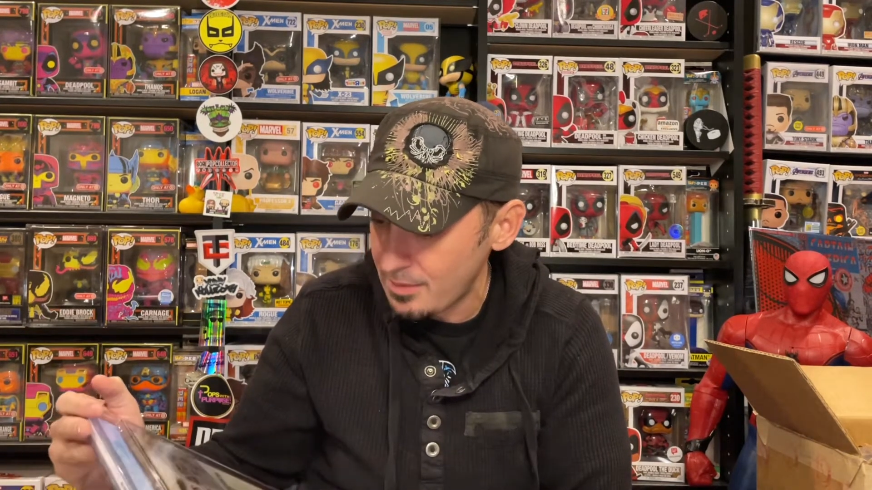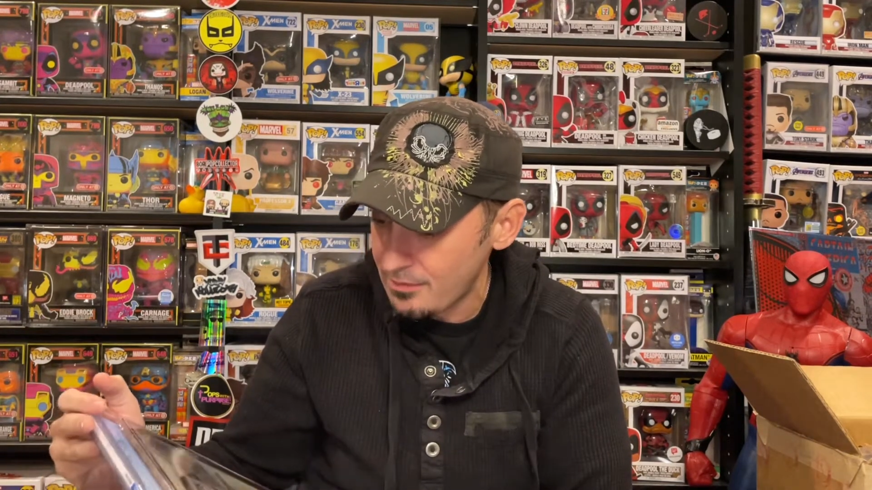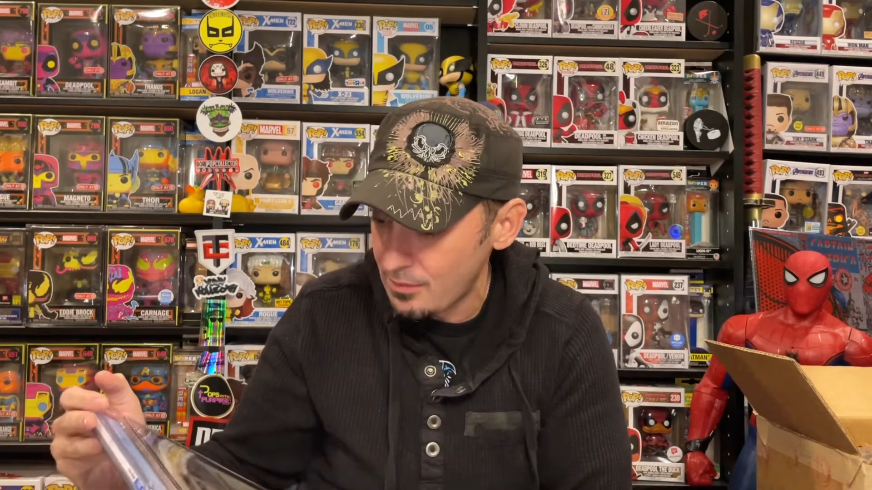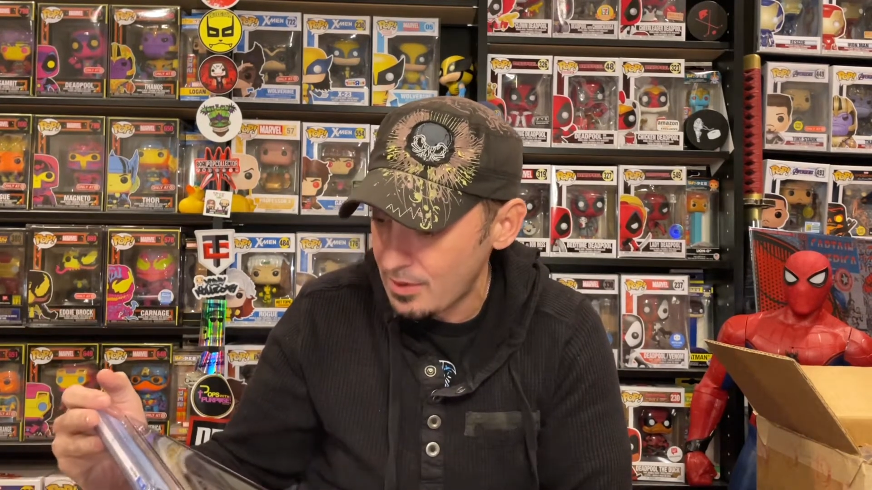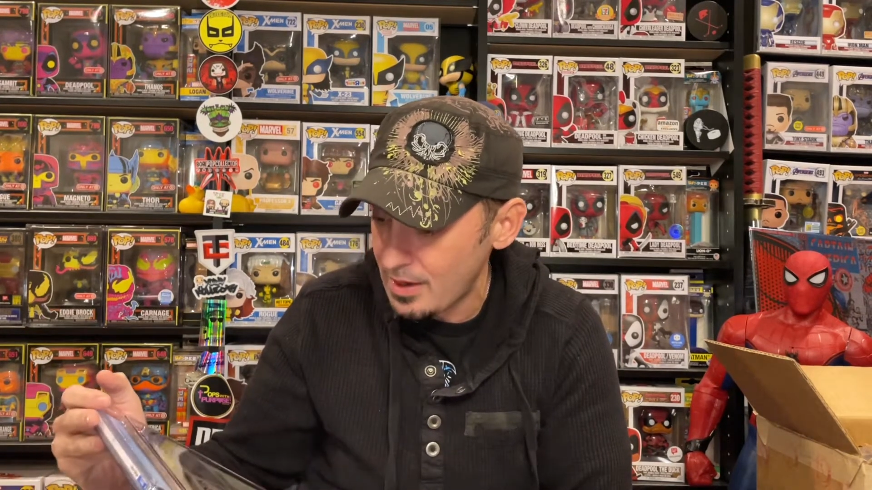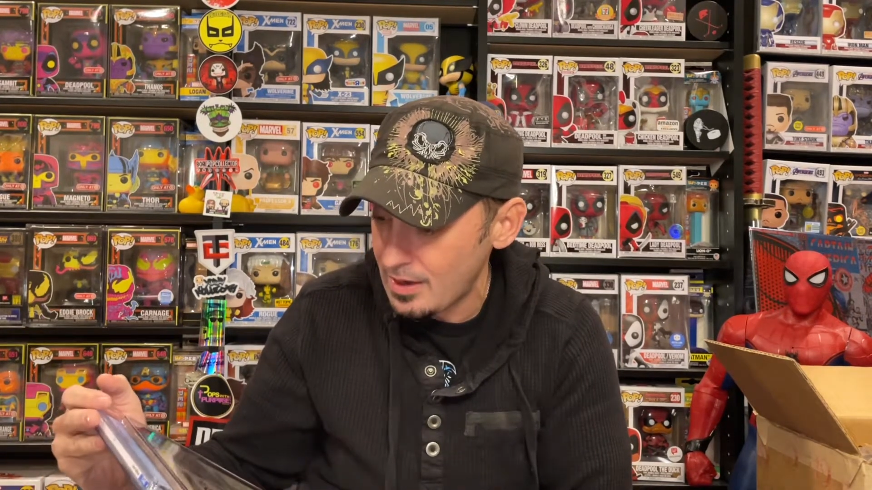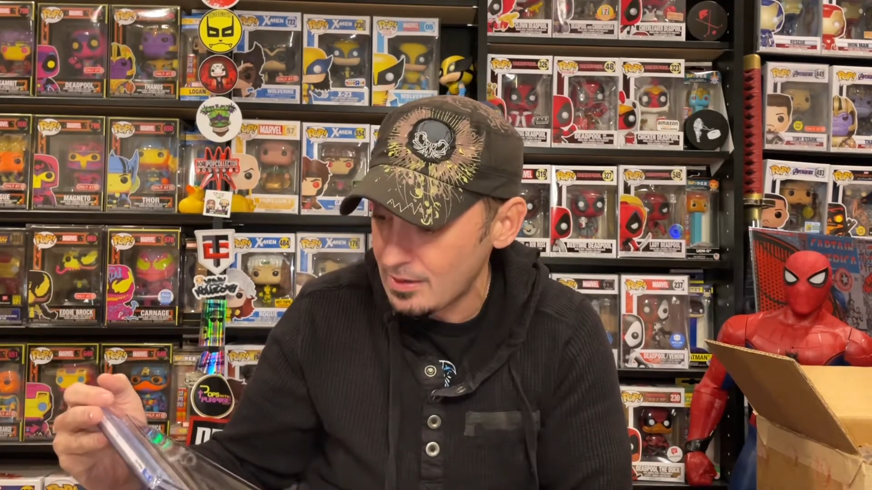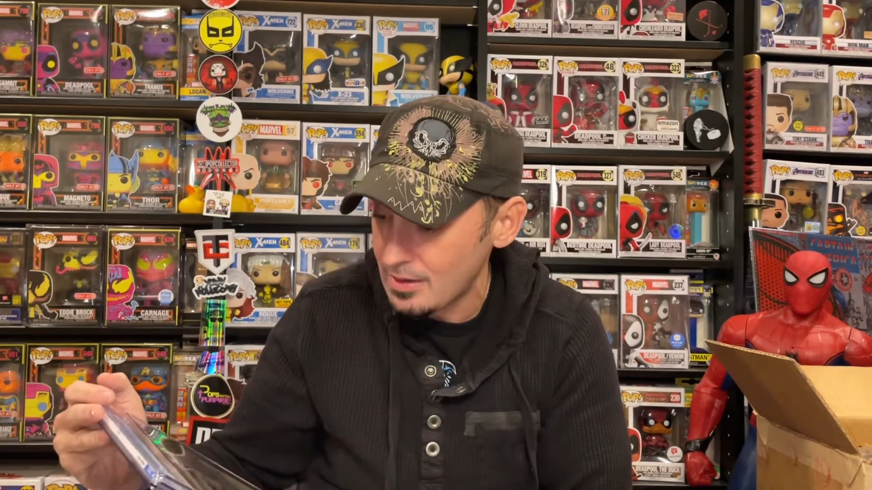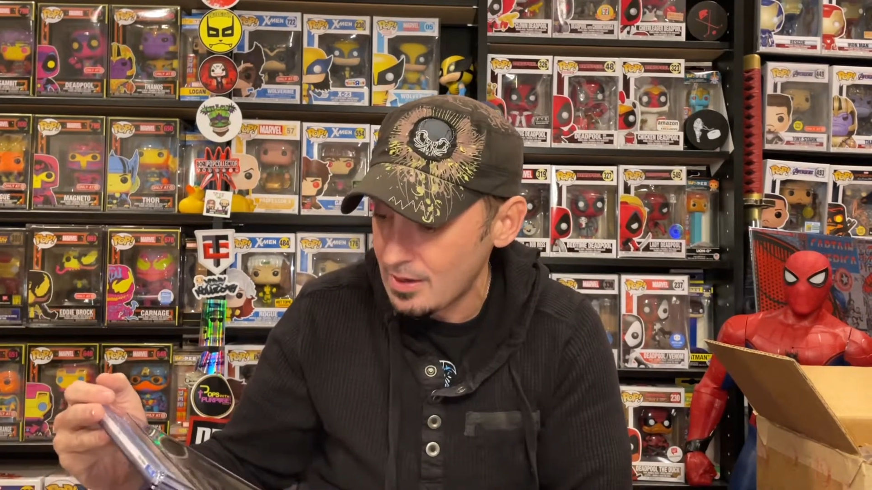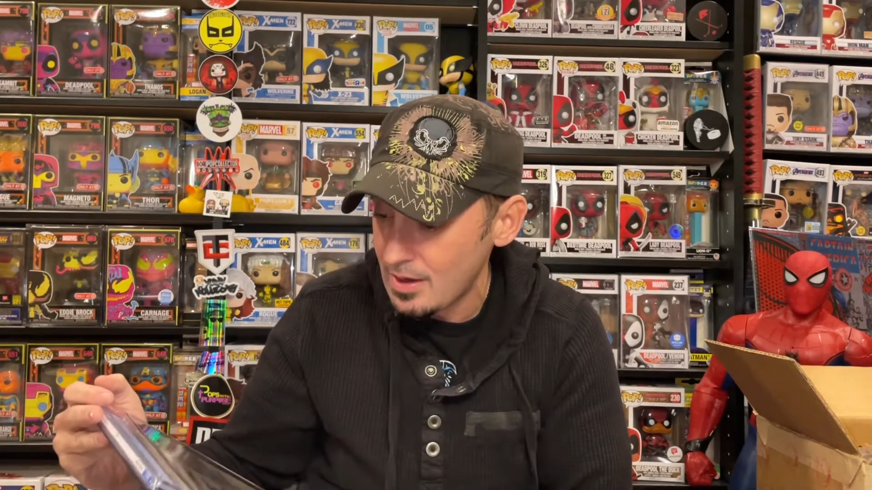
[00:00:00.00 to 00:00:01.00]

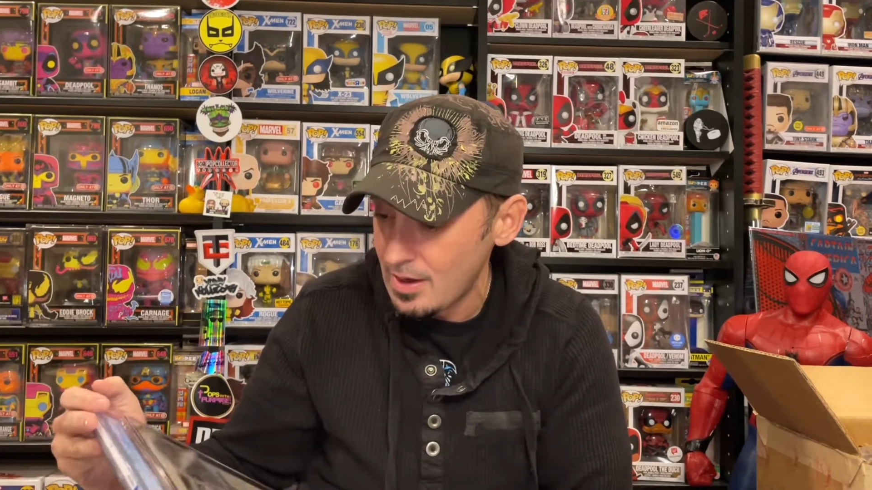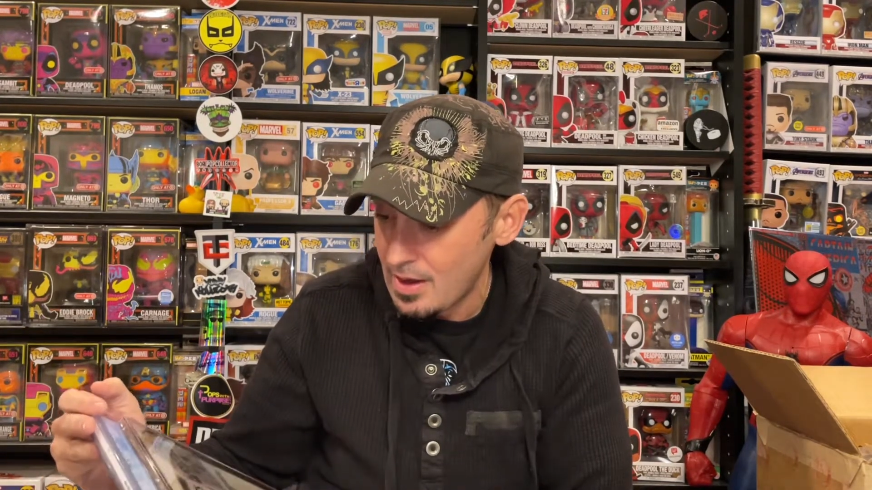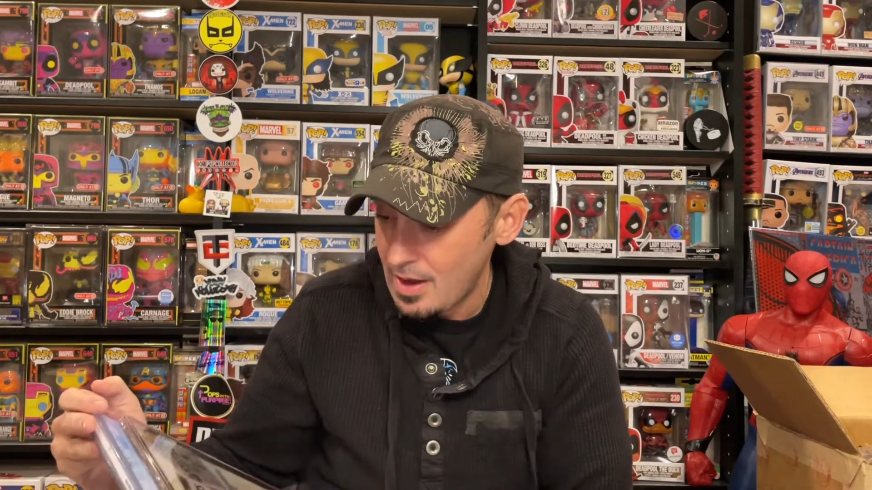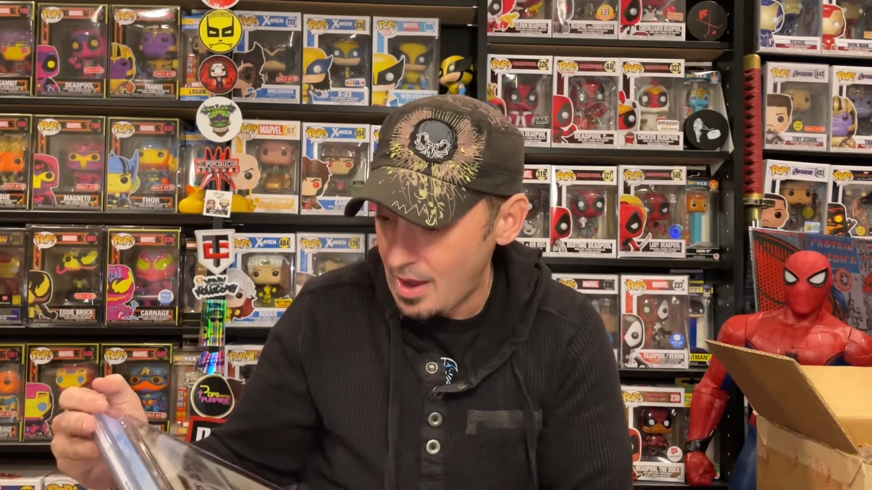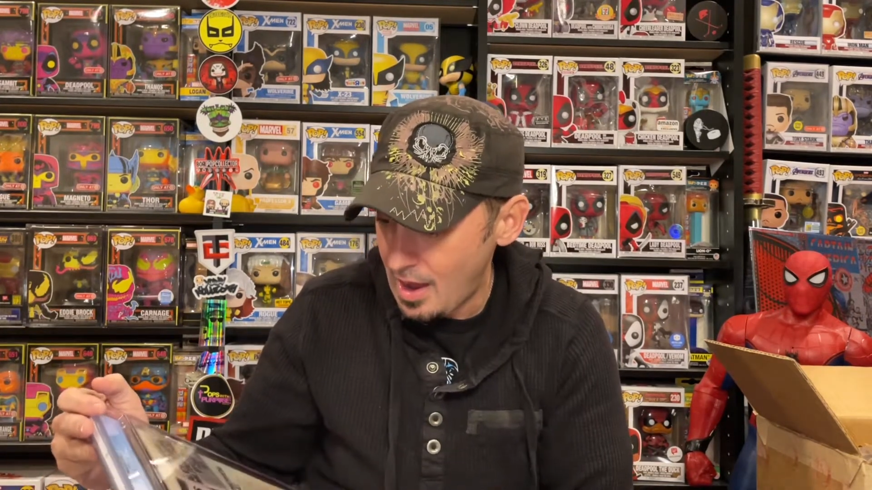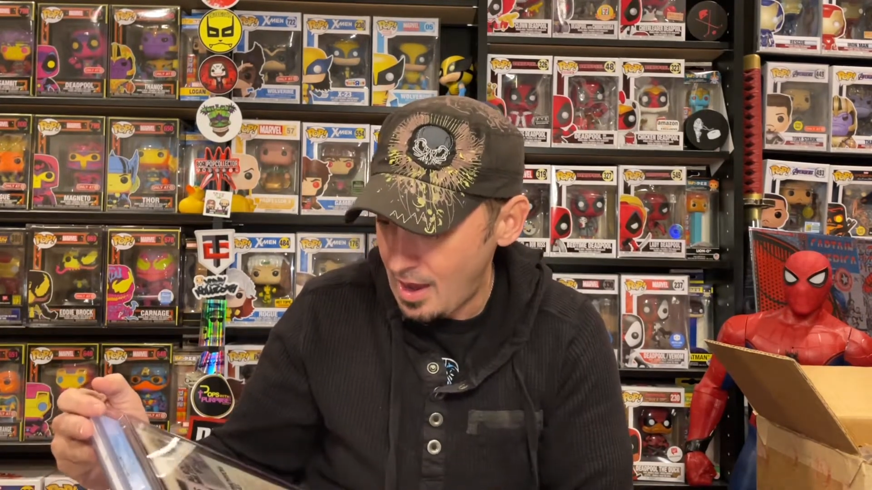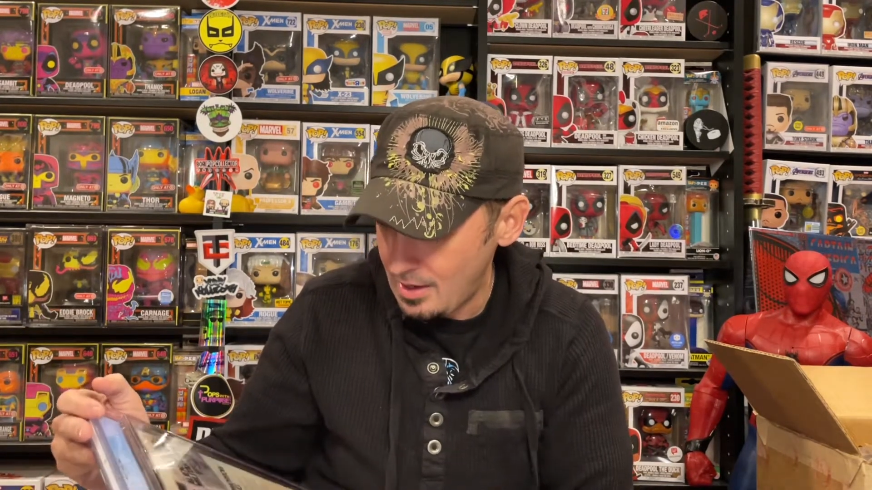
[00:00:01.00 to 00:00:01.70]
beforehand and